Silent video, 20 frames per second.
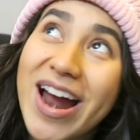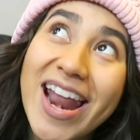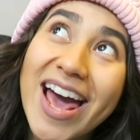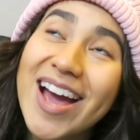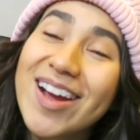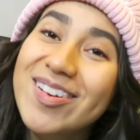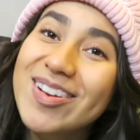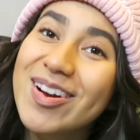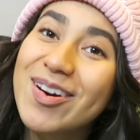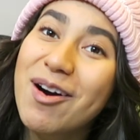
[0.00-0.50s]

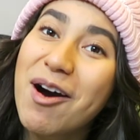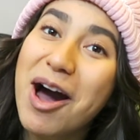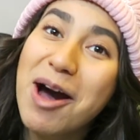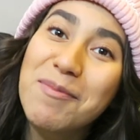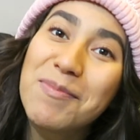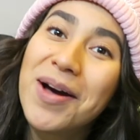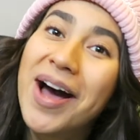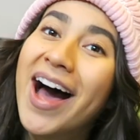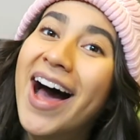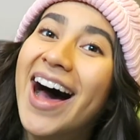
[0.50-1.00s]
I grow
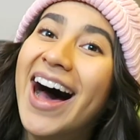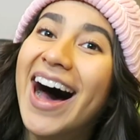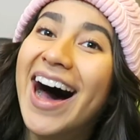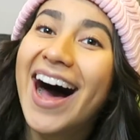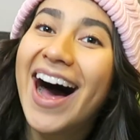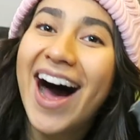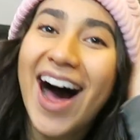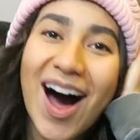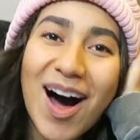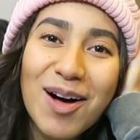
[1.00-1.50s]
up,
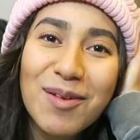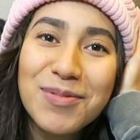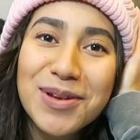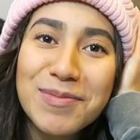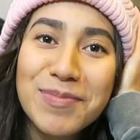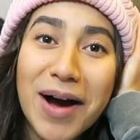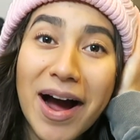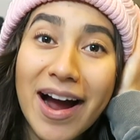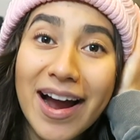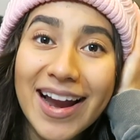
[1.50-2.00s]
I'll be
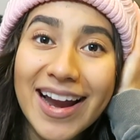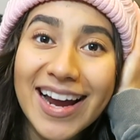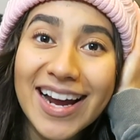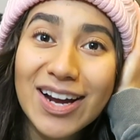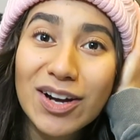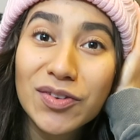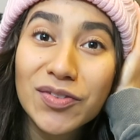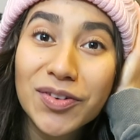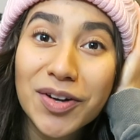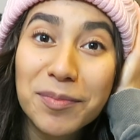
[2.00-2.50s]

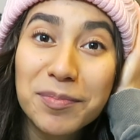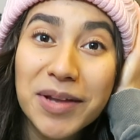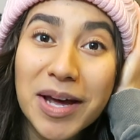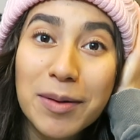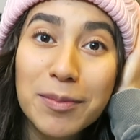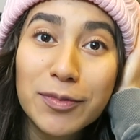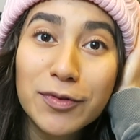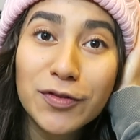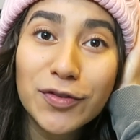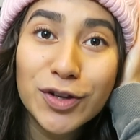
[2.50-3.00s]
buying from
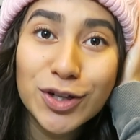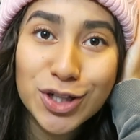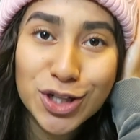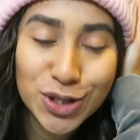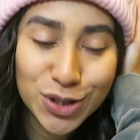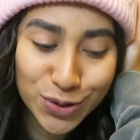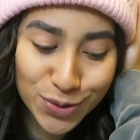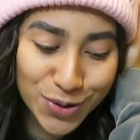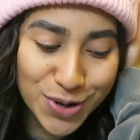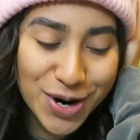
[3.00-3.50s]
them for
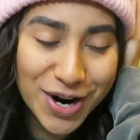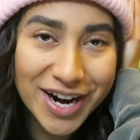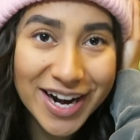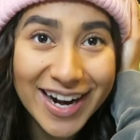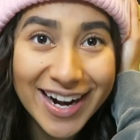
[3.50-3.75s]
sure.